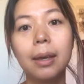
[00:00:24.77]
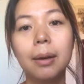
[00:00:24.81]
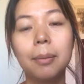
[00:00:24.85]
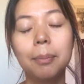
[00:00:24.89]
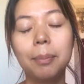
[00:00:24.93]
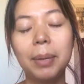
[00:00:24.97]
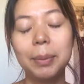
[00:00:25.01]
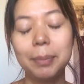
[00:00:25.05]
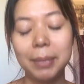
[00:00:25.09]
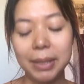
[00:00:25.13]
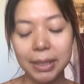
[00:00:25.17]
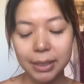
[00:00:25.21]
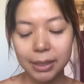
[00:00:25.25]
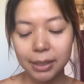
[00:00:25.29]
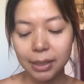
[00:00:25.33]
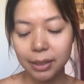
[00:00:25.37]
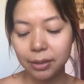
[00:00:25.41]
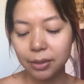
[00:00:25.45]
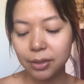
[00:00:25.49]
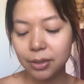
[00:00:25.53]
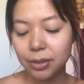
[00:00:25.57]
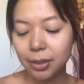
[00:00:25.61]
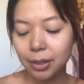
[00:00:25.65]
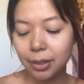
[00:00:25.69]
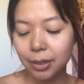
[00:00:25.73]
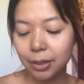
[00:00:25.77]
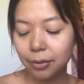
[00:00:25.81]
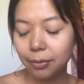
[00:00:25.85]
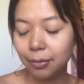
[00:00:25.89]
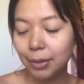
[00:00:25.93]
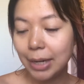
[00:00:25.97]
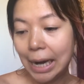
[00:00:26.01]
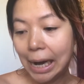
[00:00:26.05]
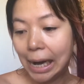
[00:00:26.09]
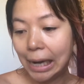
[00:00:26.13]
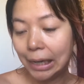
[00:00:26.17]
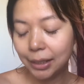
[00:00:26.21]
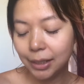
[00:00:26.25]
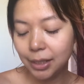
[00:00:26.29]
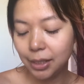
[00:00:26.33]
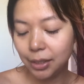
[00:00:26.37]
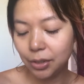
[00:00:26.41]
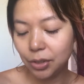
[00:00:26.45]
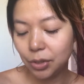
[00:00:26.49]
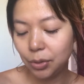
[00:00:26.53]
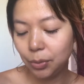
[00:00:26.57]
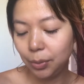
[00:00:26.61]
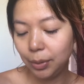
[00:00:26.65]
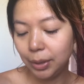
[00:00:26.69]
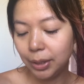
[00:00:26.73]
but my skin started reacting
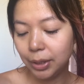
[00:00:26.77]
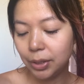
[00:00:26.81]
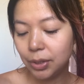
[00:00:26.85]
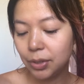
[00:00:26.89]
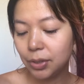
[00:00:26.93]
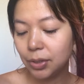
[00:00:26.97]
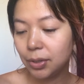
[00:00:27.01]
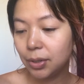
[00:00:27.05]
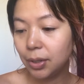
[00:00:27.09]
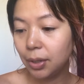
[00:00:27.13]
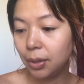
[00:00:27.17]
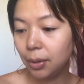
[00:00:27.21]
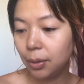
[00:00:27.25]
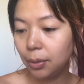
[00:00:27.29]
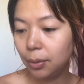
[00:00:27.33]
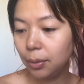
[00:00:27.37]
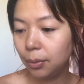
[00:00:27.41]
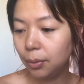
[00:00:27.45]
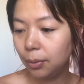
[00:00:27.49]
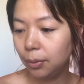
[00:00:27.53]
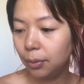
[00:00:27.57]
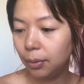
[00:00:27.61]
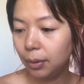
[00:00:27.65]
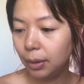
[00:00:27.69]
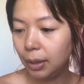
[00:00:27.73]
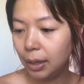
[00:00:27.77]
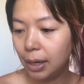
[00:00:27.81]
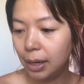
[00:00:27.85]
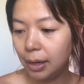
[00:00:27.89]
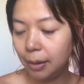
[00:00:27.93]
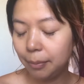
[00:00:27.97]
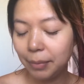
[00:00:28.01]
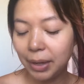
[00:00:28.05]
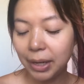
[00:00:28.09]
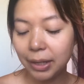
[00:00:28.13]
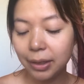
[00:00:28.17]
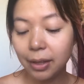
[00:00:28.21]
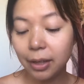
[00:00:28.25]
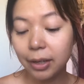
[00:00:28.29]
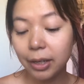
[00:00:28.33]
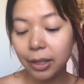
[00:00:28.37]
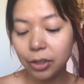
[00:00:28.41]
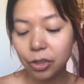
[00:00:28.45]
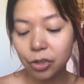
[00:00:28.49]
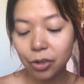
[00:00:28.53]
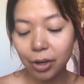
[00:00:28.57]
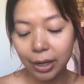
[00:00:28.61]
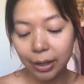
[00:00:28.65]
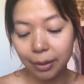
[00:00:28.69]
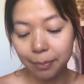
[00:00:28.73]
to it, so I thought I'd
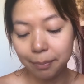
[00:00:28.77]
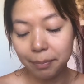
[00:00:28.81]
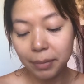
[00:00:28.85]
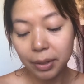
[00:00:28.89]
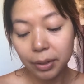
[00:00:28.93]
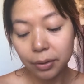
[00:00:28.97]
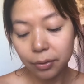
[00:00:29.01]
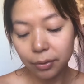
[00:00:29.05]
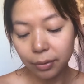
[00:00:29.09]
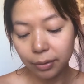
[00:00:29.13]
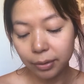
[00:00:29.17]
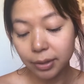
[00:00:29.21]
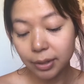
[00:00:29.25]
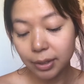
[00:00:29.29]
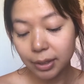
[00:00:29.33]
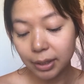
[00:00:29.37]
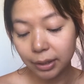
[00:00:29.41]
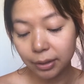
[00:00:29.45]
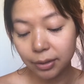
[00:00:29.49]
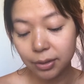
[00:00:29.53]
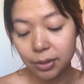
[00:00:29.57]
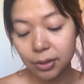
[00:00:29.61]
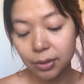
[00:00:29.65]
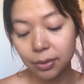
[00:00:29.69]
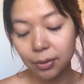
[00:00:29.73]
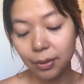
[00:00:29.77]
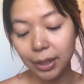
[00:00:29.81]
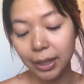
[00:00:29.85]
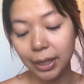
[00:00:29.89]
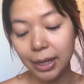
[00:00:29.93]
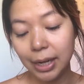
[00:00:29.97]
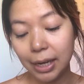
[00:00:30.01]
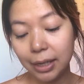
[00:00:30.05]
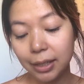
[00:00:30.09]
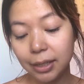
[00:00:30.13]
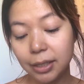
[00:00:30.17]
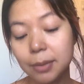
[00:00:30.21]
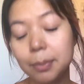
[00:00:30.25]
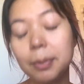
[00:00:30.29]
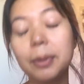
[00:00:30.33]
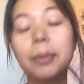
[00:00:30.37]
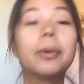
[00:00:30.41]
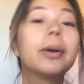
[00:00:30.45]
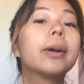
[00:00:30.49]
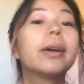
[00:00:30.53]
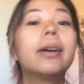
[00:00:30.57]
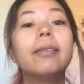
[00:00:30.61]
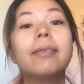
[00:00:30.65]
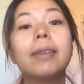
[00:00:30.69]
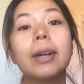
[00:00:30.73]
try a mineral sunscreen, and it's been
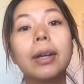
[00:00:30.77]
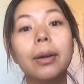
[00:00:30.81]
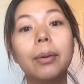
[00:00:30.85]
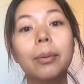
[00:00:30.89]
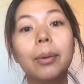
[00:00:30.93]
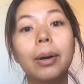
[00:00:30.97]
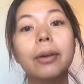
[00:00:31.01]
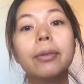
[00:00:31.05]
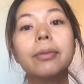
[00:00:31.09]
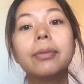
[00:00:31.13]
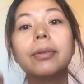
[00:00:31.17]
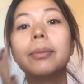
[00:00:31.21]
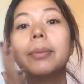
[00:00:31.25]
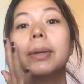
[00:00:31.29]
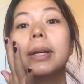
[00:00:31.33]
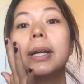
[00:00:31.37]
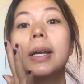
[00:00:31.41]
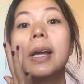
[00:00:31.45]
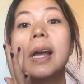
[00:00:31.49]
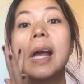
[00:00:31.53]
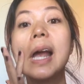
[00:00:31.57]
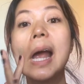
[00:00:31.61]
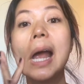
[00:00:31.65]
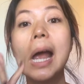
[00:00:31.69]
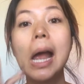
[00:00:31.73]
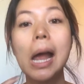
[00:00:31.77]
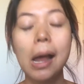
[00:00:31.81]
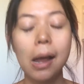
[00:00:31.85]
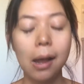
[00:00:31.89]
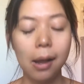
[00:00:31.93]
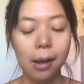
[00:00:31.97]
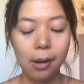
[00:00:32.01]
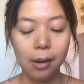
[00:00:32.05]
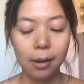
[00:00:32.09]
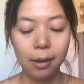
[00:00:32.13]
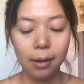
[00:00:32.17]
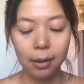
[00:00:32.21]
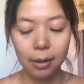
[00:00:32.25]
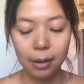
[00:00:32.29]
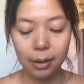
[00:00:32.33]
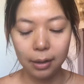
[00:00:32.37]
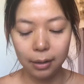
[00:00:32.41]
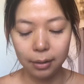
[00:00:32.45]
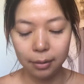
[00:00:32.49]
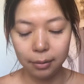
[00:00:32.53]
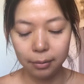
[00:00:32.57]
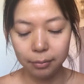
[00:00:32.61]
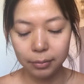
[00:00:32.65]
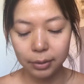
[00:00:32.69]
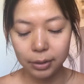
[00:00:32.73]
working very well for me.
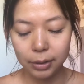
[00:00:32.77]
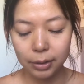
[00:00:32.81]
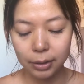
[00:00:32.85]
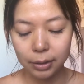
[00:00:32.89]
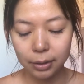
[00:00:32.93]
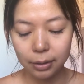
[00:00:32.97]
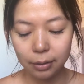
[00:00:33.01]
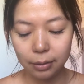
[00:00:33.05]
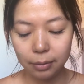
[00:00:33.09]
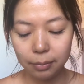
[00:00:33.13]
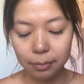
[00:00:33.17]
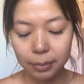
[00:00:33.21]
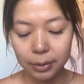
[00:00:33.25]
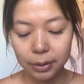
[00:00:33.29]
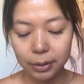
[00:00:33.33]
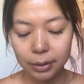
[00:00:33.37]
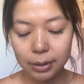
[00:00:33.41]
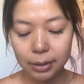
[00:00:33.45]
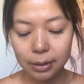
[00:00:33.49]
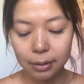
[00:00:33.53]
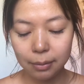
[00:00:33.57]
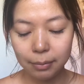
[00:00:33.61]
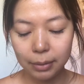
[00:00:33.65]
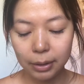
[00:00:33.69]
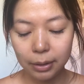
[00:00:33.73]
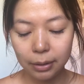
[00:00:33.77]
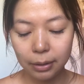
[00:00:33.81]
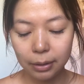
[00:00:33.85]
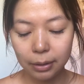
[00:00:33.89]
I'm just gonna put some